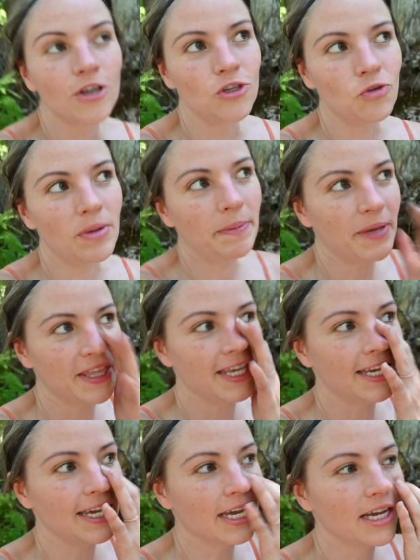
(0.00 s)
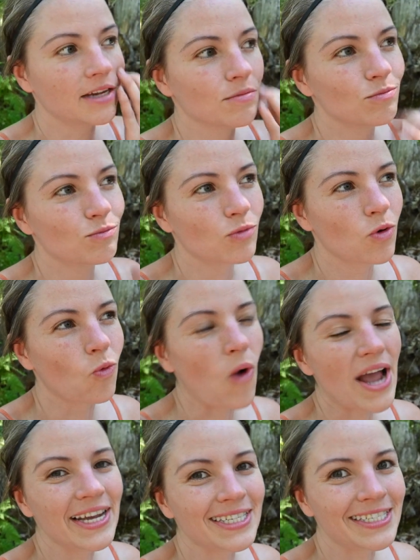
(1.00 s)
You might be thinking,
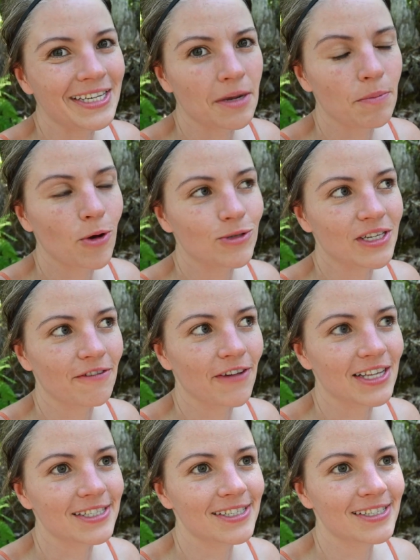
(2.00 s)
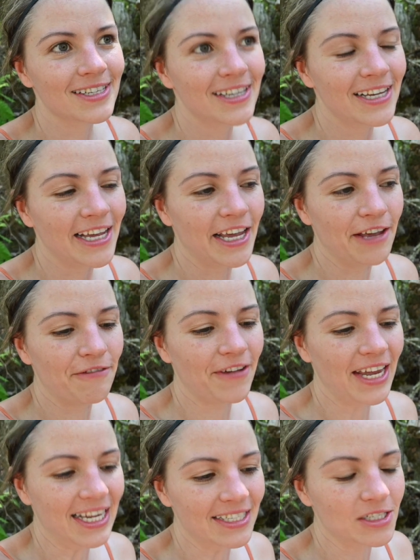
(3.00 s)
why a decomposing fence? If
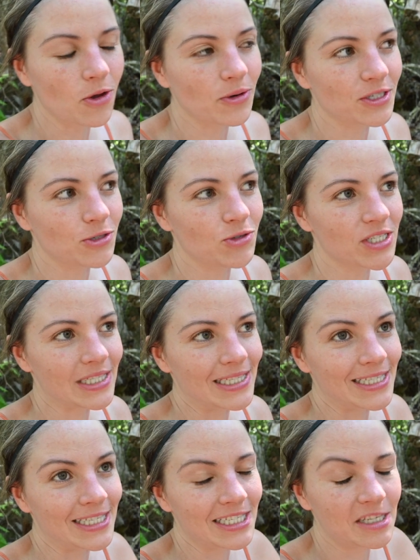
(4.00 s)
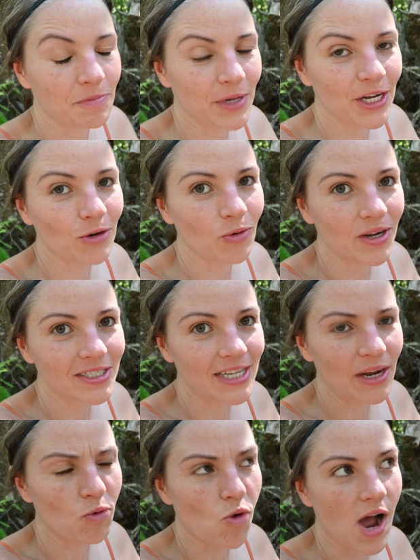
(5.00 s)
it is going to just disappear one
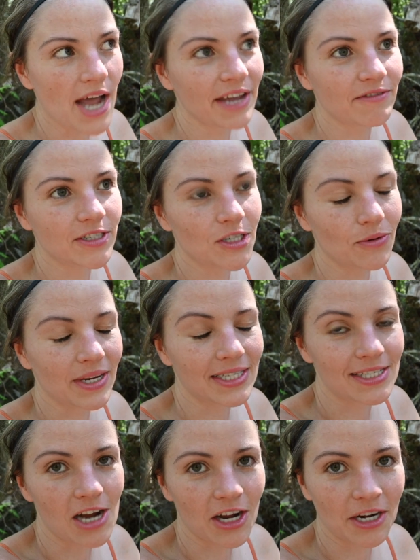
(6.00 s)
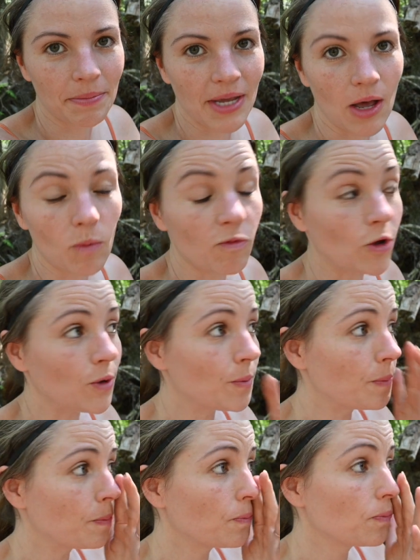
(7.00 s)
day, why even do it? It's not going to be helpful.
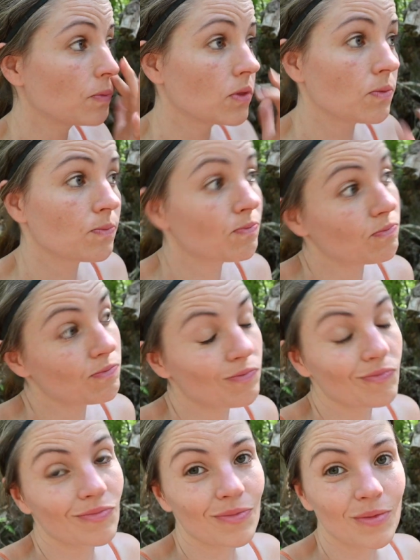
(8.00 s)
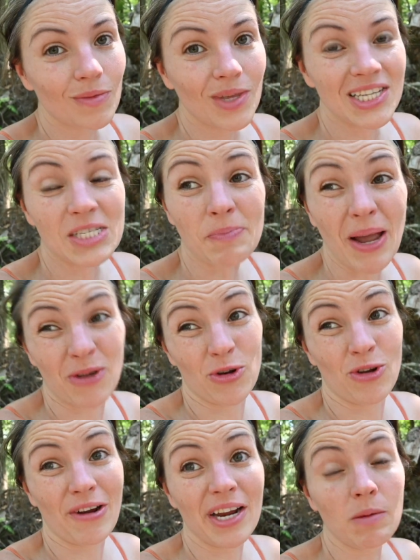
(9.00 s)
It's
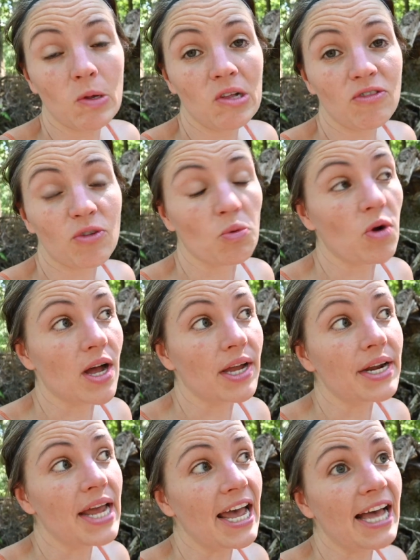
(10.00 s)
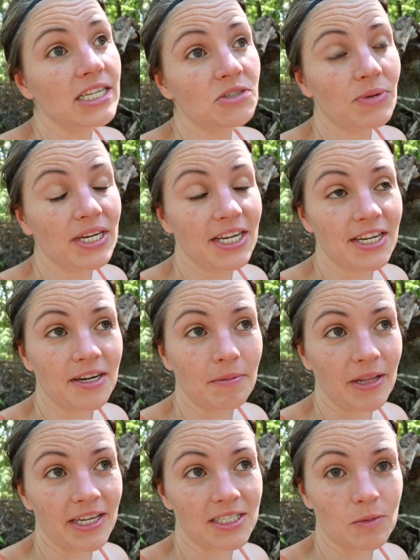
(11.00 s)
biodegradable, for one, and we needed a
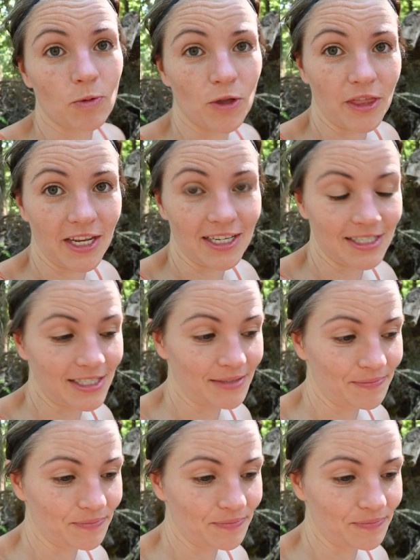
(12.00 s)
place to put things.